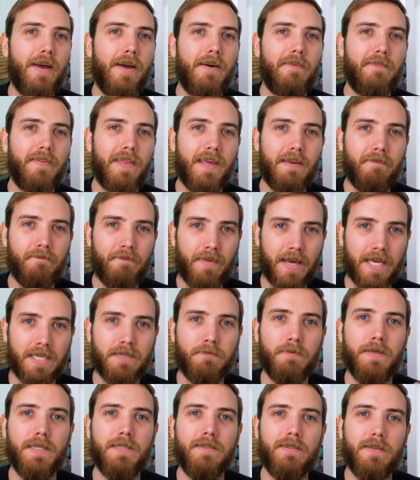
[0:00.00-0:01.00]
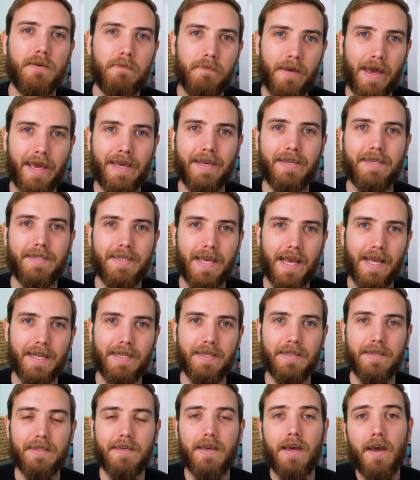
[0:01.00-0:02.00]
for the investment to make
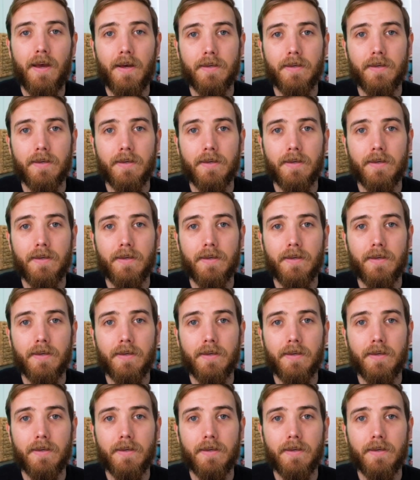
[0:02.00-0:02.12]
sense.